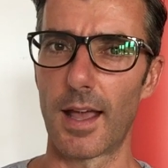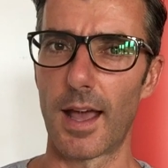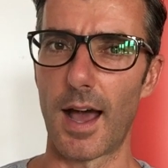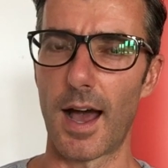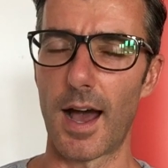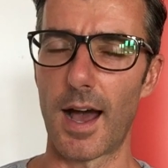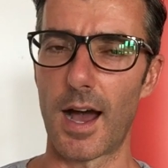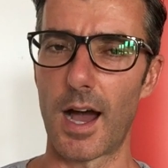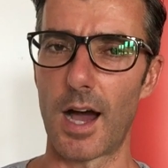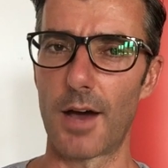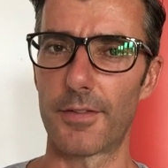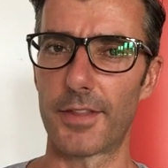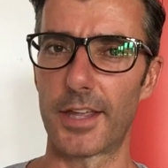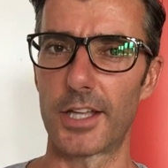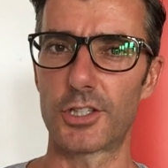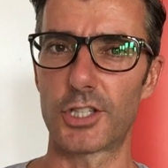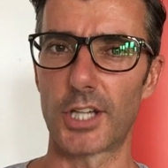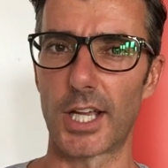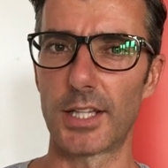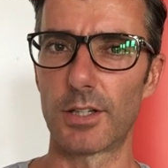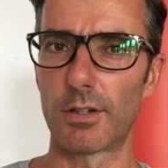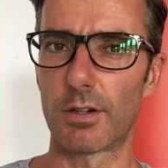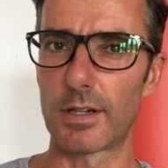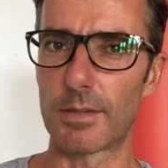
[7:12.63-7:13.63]
They're
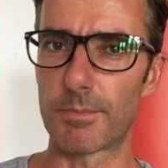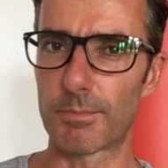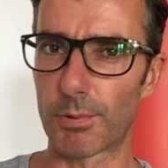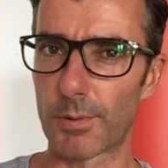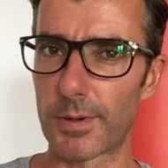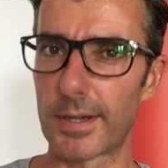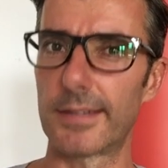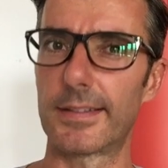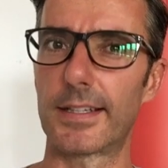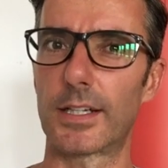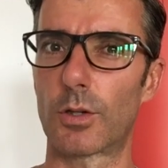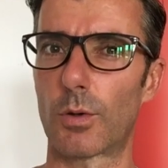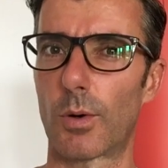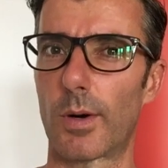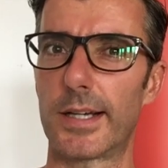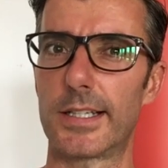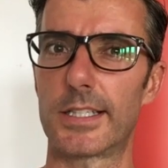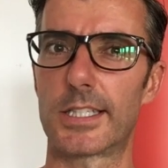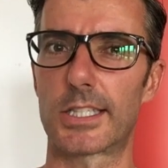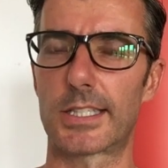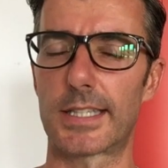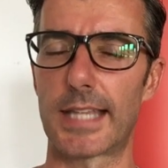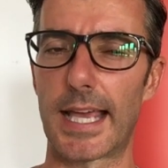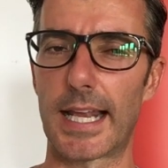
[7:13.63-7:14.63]
generally breathing
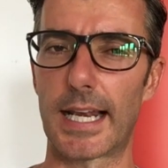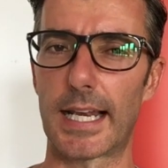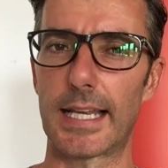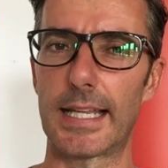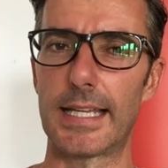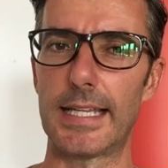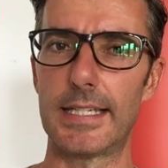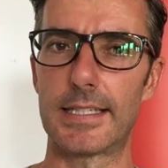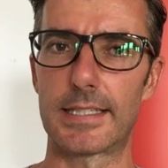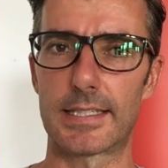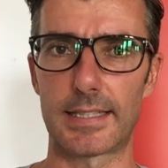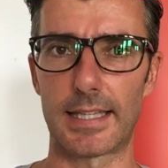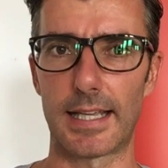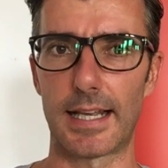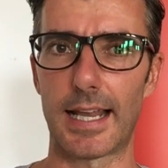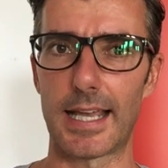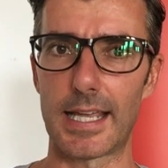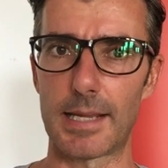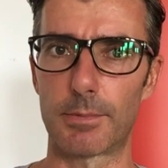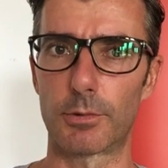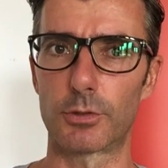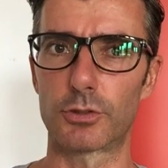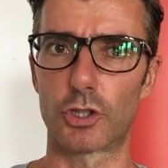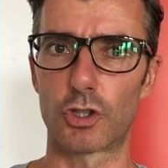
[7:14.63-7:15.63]
quite steadily, still
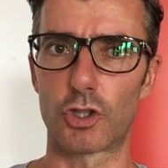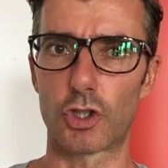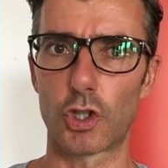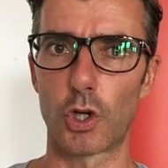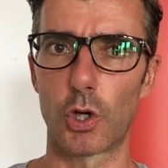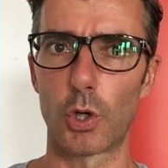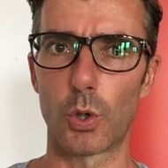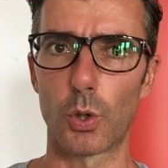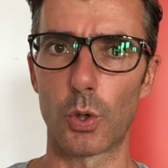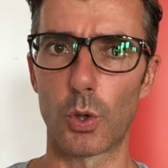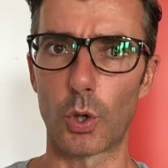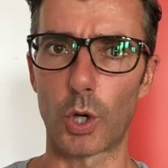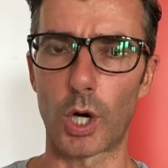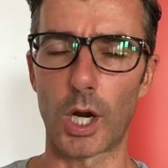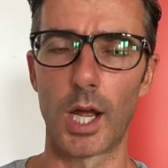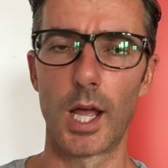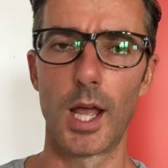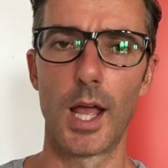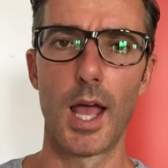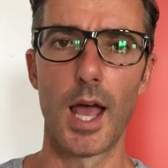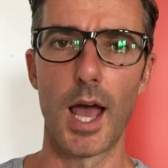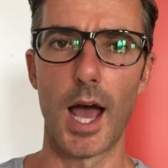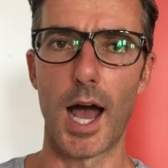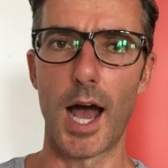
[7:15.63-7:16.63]
able to talk.
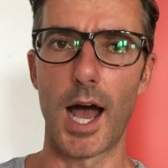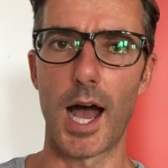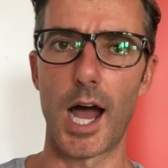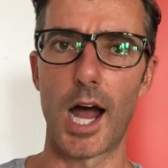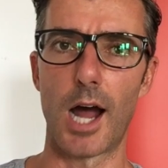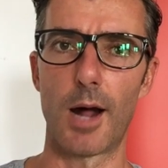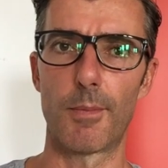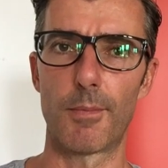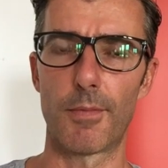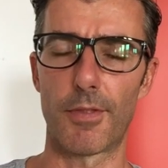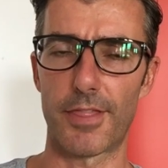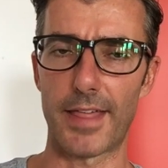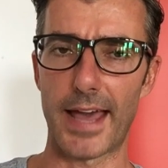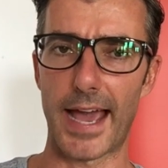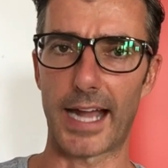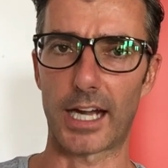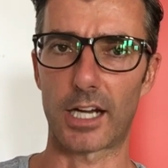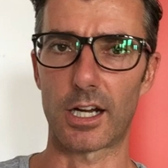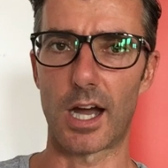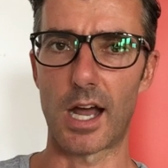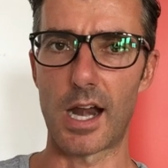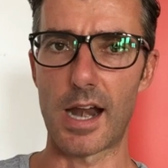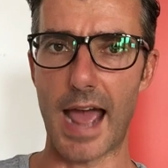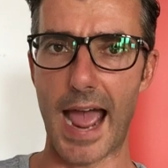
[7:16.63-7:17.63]
That
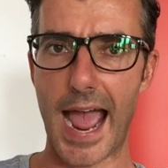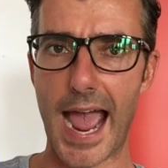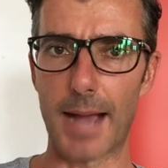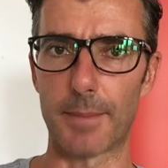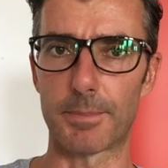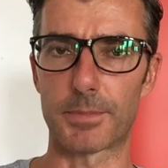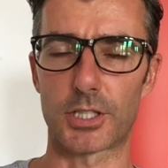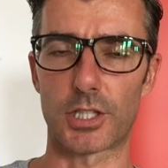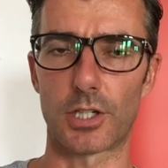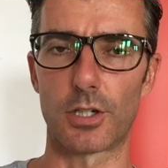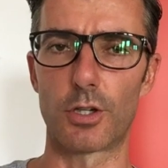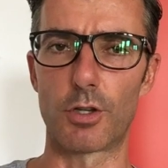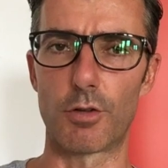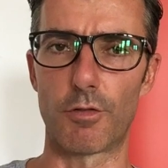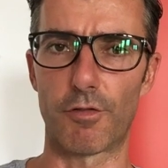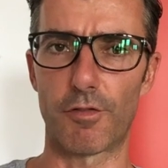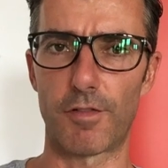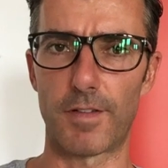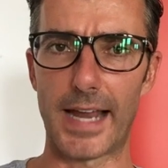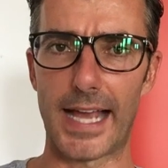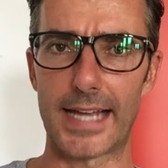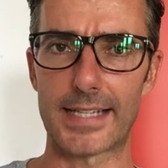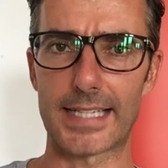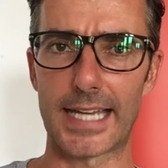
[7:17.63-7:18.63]
kind of absolute
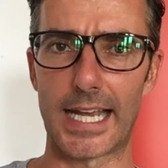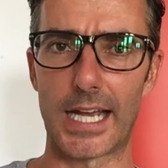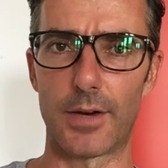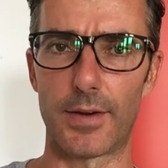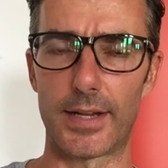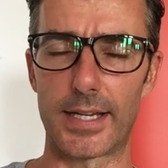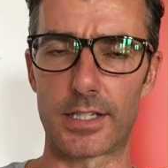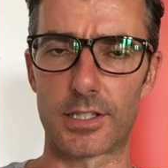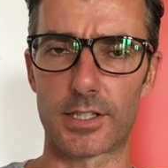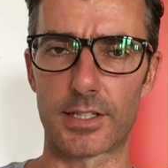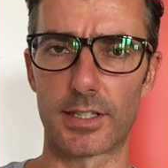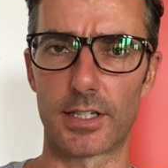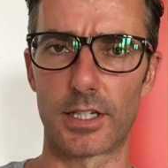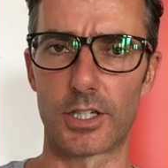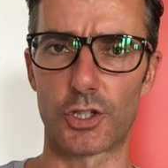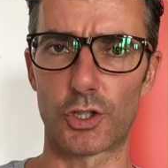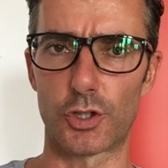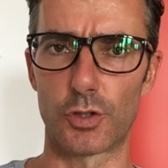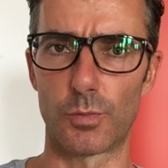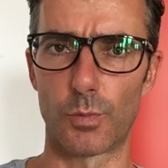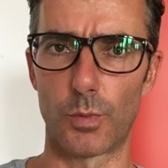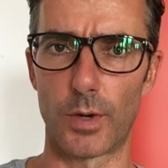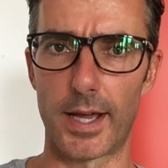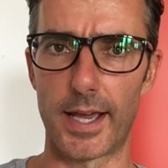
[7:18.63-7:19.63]
flat out
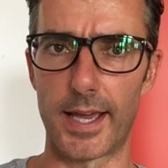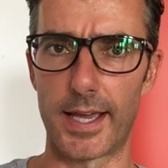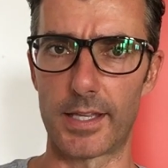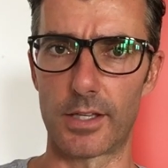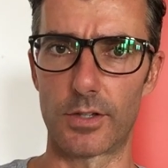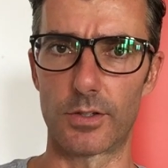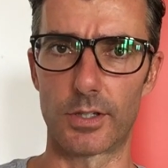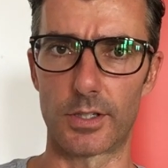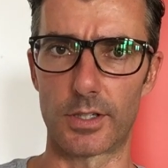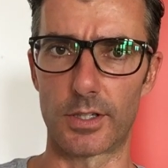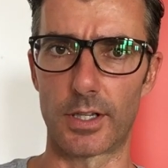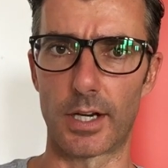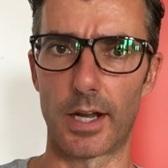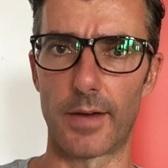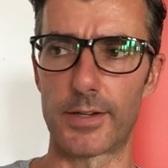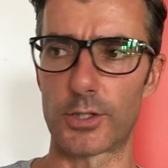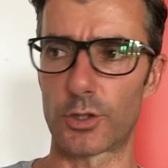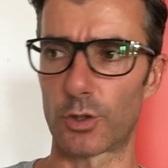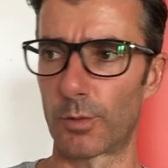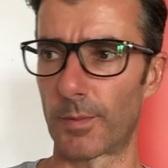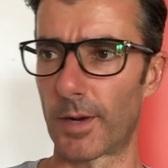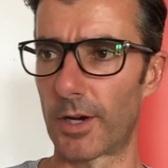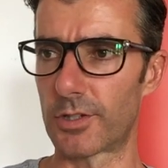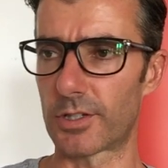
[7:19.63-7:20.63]
exertion where
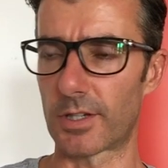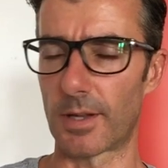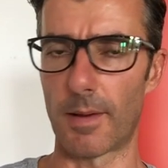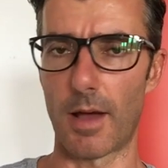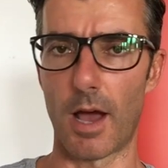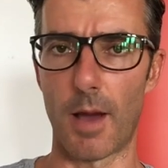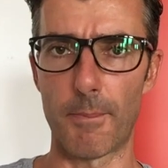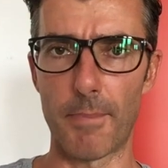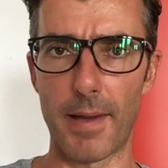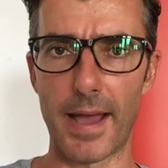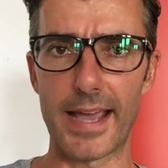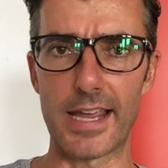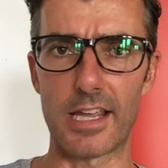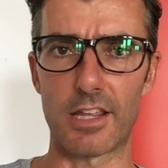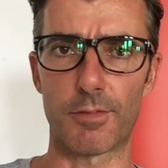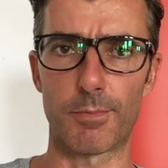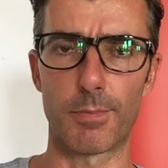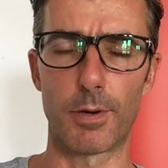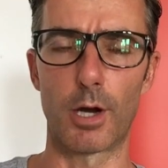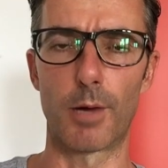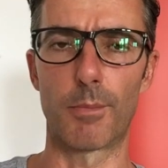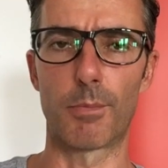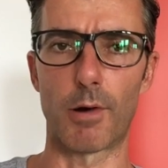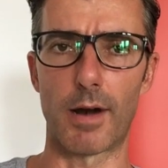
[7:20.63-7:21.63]
it's almost a pace
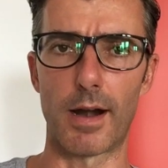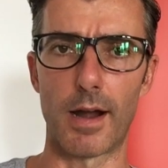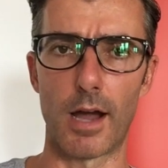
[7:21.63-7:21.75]
per